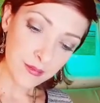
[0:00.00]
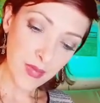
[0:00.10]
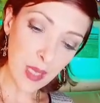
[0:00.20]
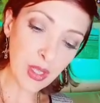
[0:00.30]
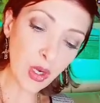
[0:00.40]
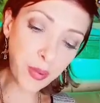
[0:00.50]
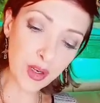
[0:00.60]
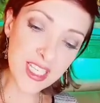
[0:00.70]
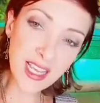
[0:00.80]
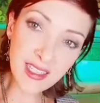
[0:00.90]
Maybe you're
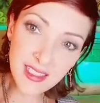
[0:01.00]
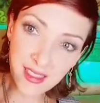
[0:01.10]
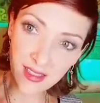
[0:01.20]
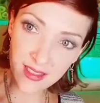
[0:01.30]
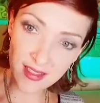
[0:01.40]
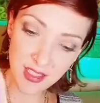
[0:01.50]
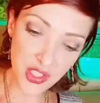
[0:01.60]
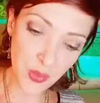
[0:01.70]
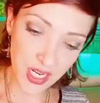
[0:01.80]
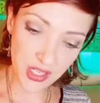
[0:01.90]
protected in this
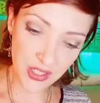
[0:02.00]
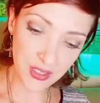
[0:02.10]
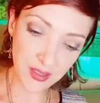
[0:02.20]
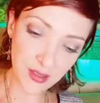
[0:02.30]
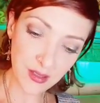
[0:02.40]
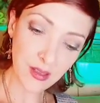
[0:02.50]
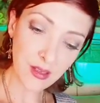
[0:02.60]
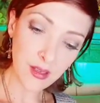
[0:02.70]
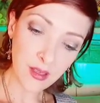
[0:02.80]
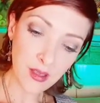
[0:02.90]
situation
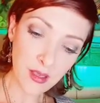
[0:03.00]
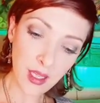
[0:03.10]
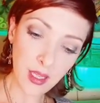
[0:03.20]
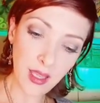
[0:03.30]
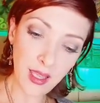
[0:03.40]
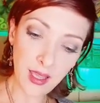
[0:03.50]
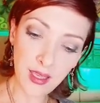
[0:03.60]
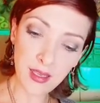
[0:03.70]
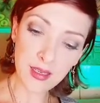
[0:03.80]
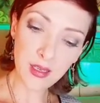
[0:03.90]

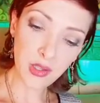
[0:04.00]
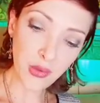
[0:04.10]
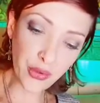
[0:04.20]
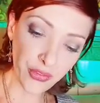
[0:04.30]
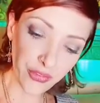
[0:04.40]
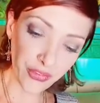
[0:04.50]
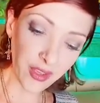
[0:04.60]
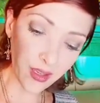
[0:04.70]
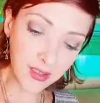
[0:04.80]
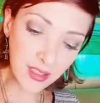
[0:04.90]
and you couldn't see
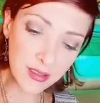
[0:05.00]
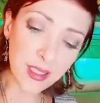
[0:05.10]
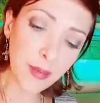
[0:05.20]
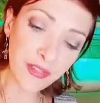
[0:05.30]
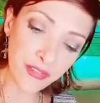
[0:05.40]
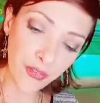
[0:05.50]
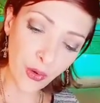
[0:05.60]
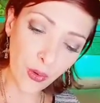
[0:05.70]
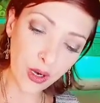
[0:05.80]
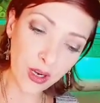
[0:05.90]
it clearly
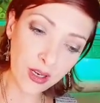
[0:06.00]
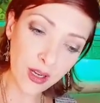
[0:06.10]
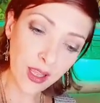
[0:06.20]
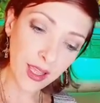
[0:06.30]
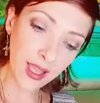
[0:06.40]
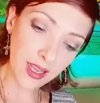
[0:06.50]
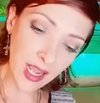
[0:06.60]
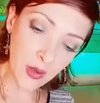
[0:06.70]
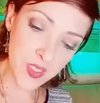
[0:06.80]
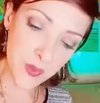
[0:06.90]
before and
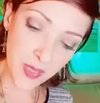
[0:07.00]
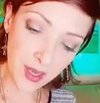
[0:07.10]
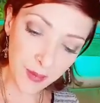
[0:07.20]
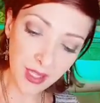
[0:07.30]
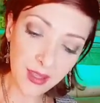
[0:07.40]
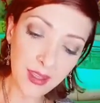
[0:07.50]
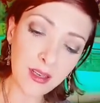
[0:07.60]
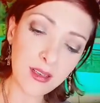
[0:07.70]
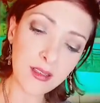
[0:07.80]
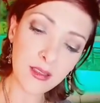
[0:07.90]
now it's becoming
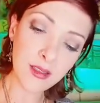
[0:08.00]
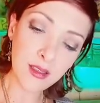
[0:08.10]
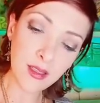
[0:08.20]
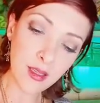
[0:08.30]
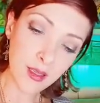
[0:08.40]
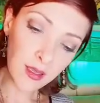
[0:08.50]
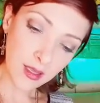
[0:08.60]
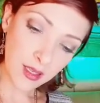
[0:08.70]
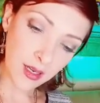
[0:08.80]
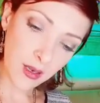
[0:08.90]
clear,
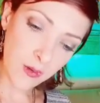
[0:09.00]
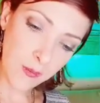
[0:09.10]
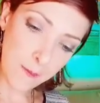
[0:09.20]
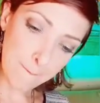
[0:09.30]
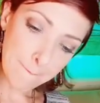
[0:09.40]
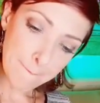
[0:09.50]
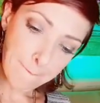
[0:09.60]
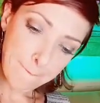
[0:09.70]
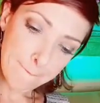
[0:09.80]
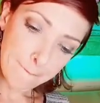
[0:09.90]
you know?
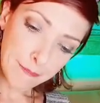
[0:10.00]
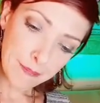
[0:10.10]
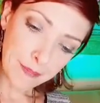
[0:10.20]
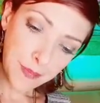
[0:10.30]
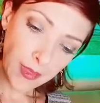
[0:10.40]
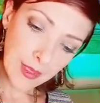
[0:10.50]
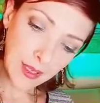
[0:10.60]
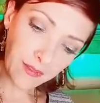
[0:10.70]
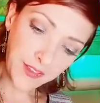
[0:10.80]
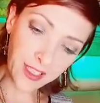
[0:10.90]

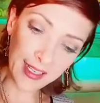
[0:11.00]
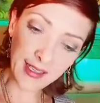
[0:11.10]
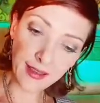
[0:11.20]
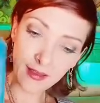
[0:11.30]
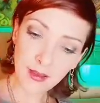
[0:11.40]
I feel like